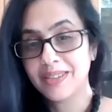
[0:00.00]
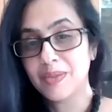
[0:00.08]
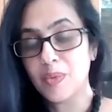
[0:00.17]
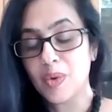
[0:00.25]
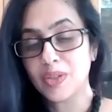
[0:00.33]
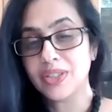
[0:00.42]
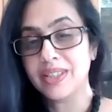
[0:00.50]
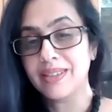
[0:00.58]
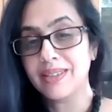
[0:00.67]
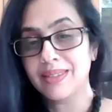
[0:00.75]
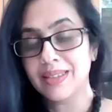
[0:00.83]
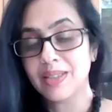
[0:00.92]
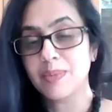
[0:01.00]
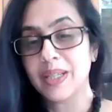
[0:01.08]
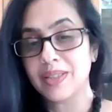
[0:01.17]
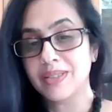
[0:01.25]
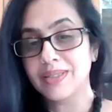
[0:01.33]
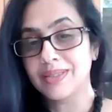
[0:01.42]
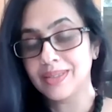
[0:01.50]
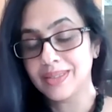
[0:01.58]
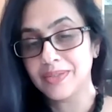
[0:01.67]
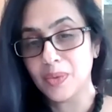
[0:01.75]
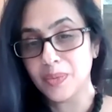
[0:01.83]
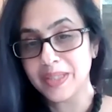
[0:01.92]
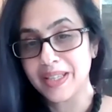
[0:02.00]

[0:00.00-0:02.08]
for watching the special of Forbes